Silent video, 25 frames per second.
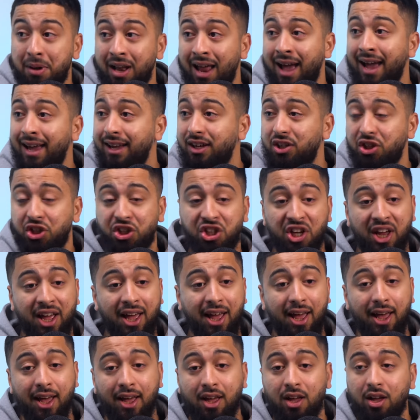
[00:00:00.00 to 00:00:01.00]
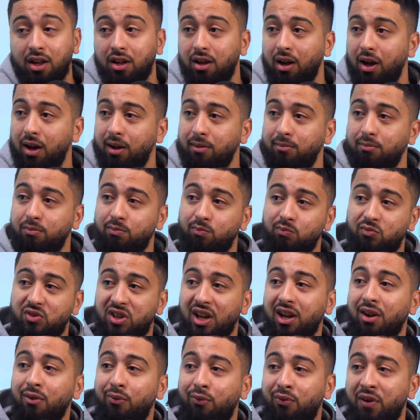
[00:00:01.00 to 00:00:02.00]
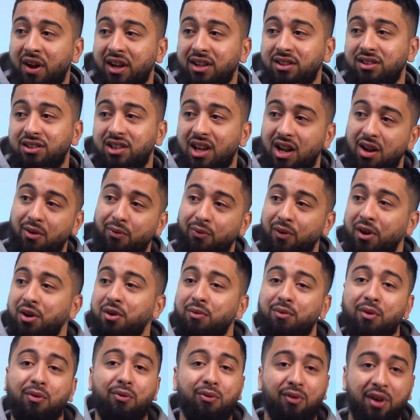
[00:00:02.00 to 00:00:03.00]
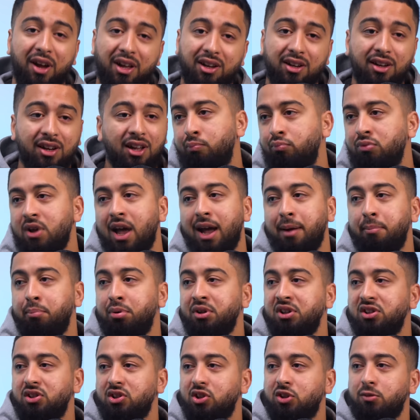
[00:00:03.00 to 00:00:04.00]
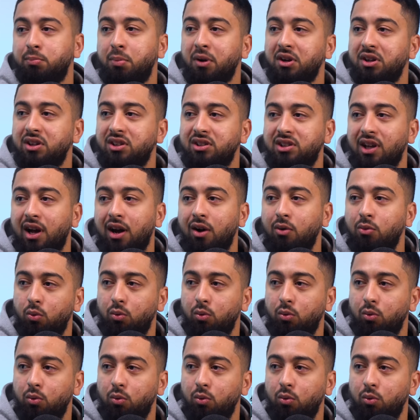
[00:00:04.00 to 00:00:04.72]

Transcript: like, share. Um, tell a friend, tell a friend of a friend. Yeah, please just spread this out.